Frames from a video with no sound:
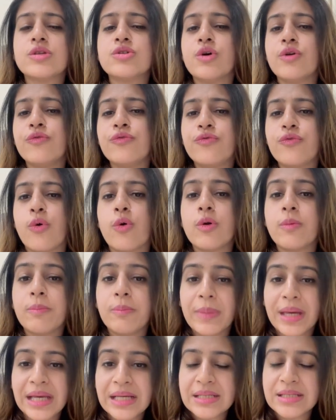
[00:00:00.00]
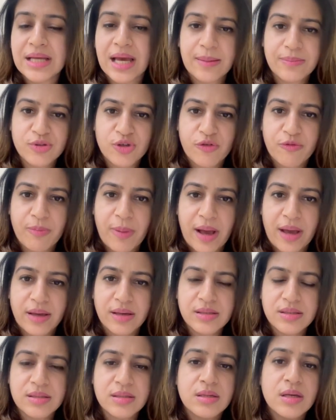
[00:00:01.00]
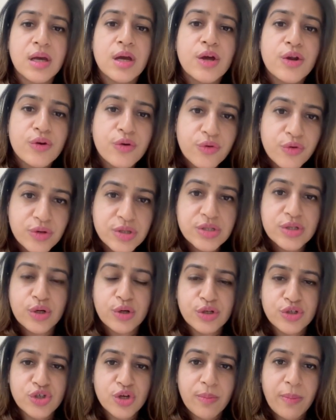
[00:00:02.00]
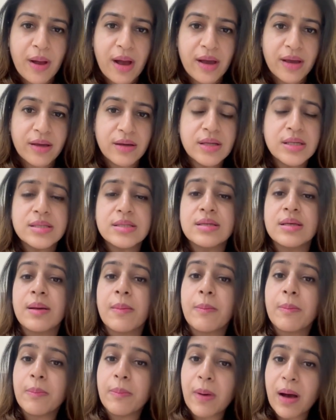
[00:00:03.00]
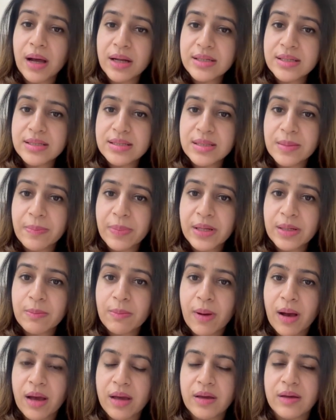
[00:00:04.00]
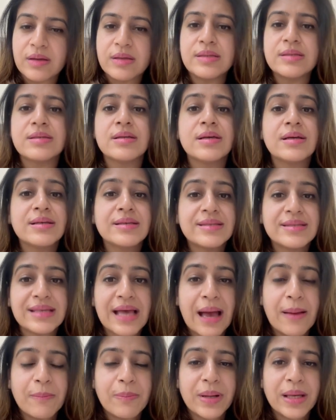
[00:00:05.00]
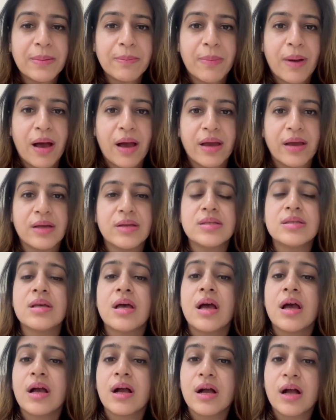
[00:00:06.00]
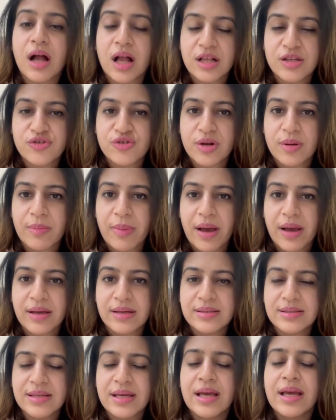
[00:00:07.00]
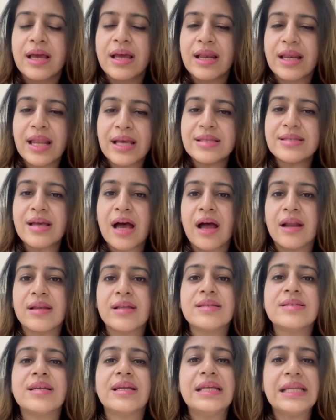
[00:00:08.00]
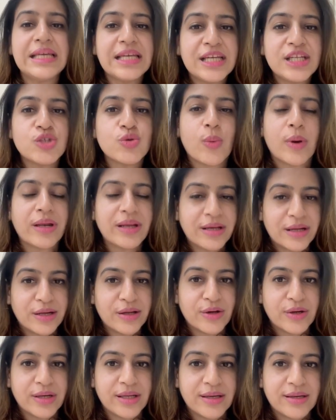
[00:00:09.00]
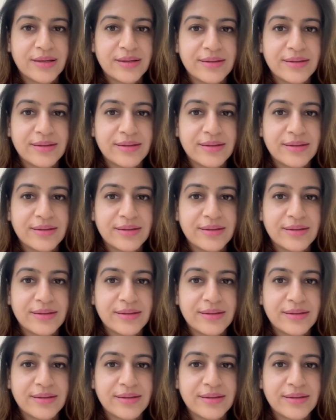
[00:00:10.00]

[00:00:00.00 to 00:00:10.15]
on four main types of bias: researcher bias, participant bias, sampling bias, cultural bias. Let's understand each one clearly.